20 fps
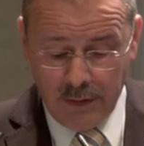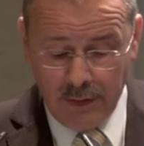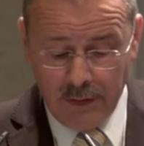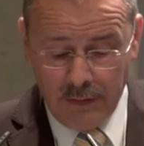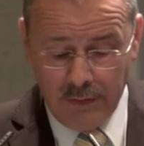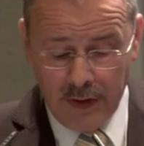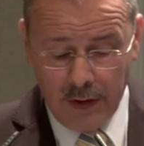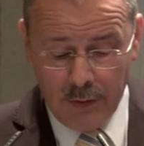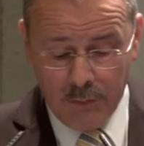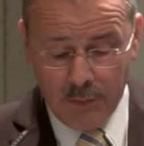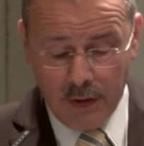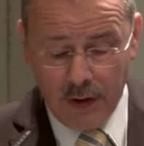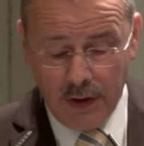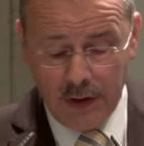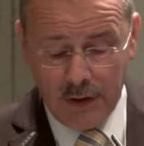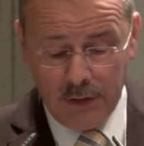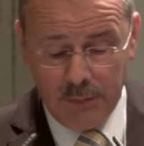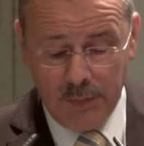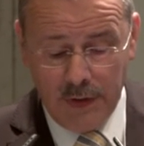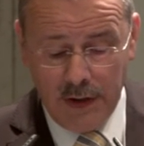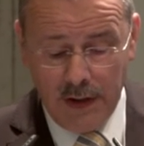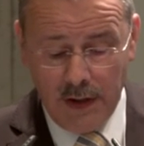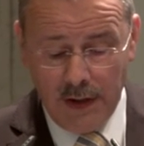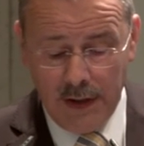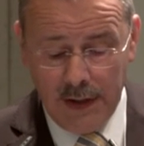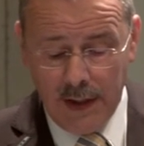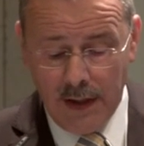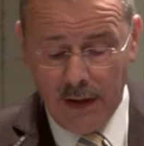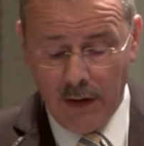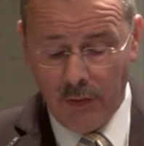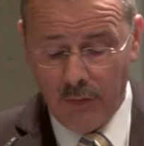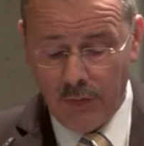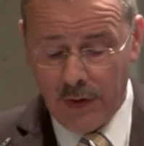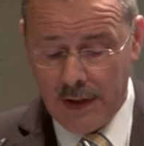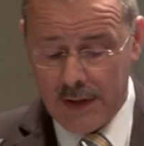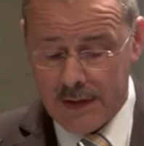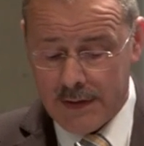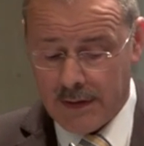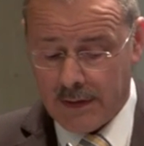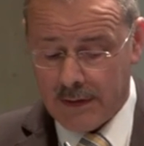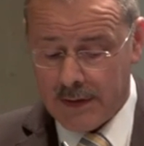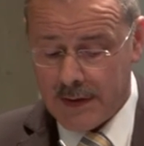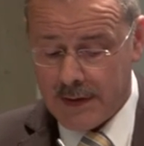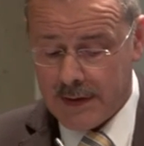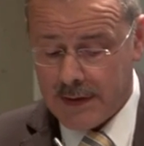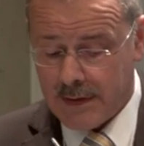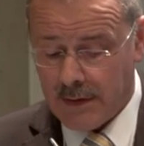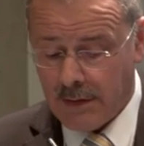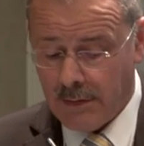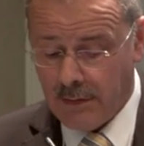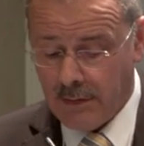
there might be legal reasons